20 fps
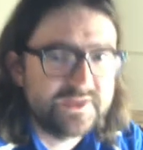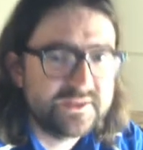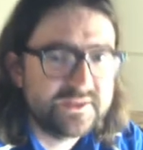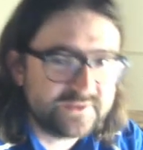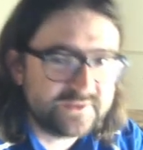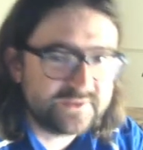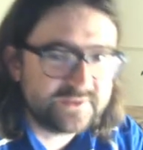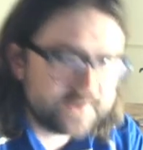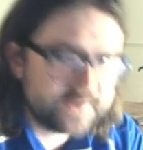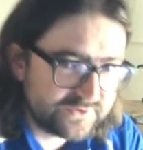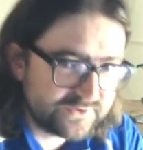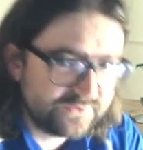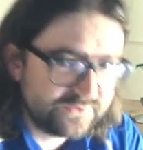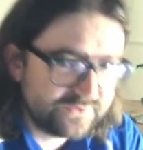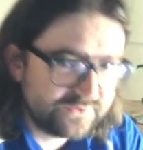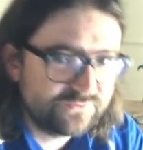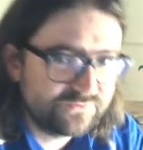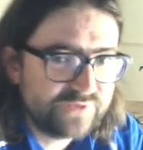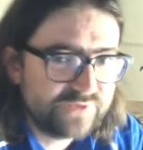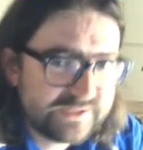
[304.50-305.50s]
doesn't
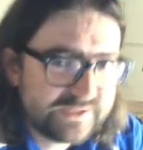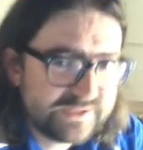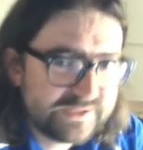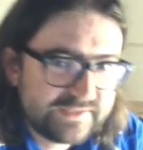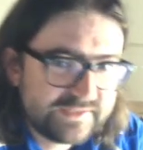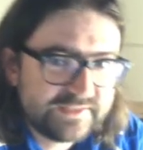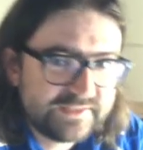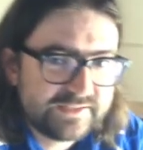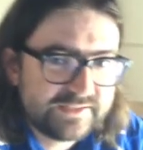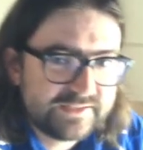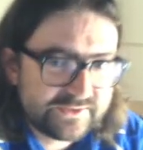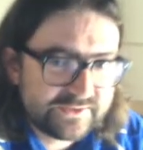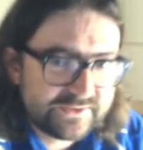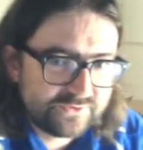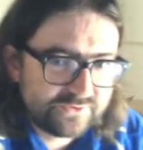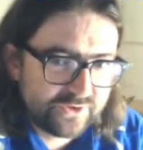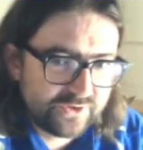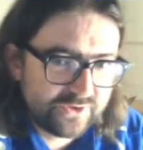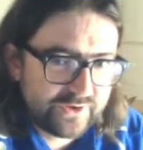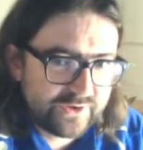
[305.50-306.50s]
really let
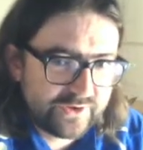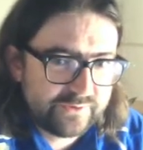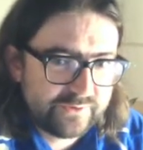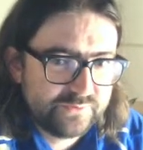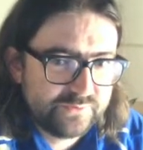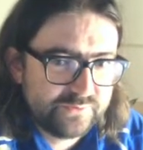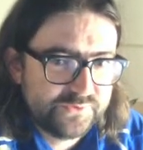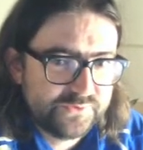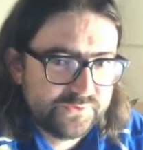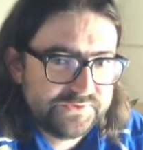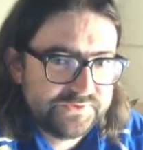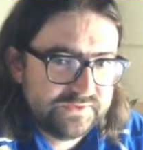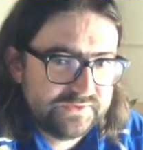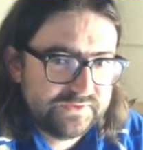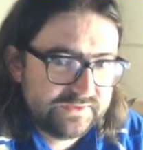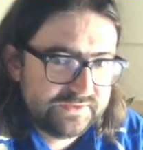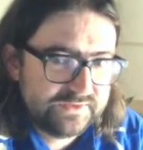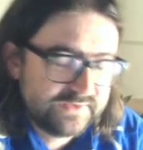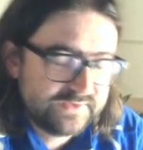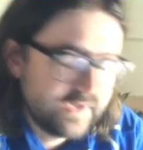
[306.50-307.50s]
you know how important
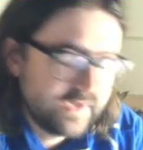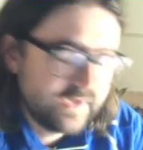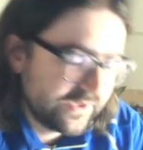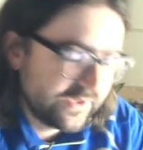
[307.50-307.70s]
it is.